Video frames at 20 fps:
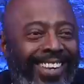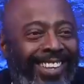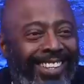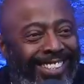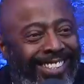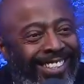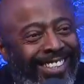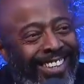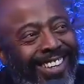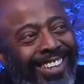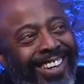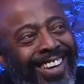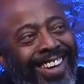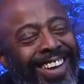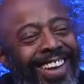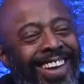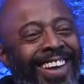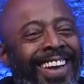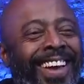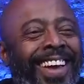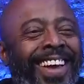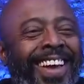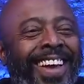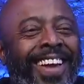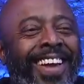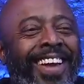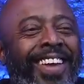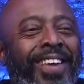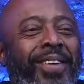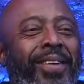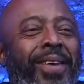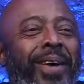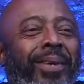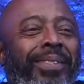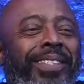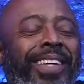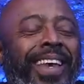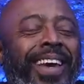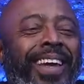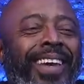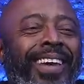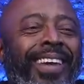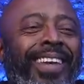is. You know what I'm saying?